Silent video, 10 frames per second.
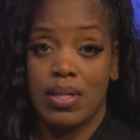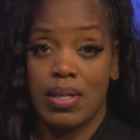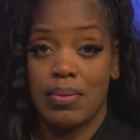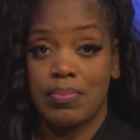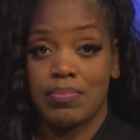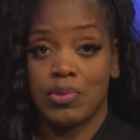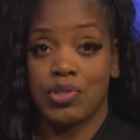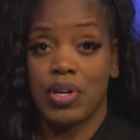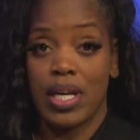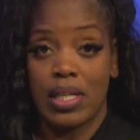um,
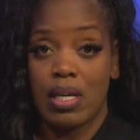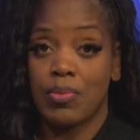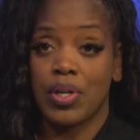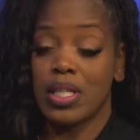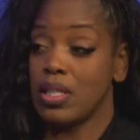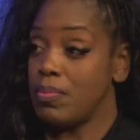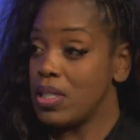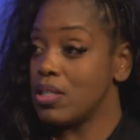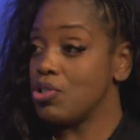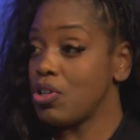train them or get them oh,
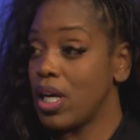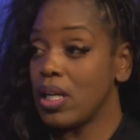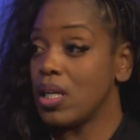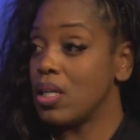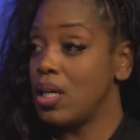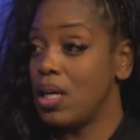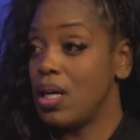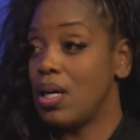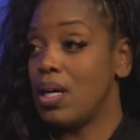into training. Awesome.